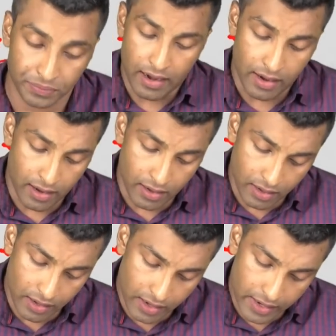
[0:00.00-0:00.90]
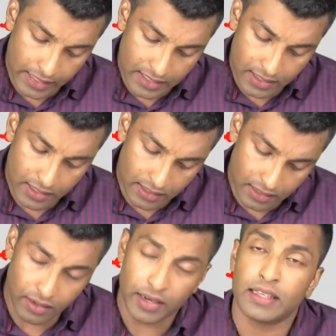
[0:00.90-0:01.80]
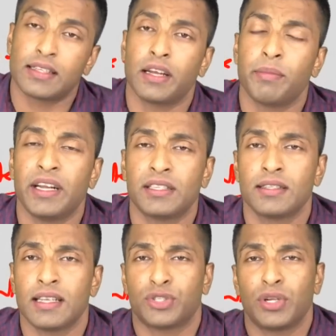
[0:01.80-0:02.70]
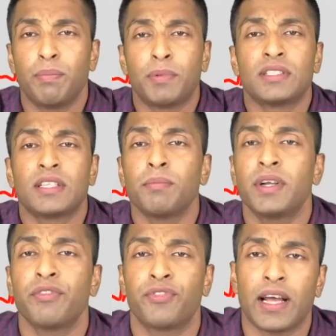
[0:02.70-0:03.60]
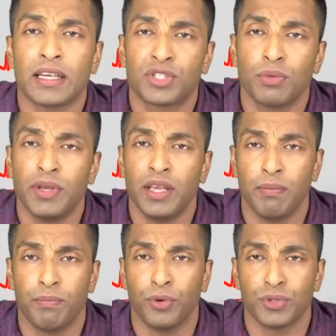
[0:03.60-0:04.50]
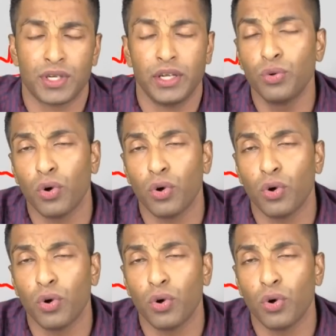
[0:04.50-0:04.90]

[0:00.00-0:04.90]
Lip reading: Then next recommendation is actually presumptive tax to be imposed.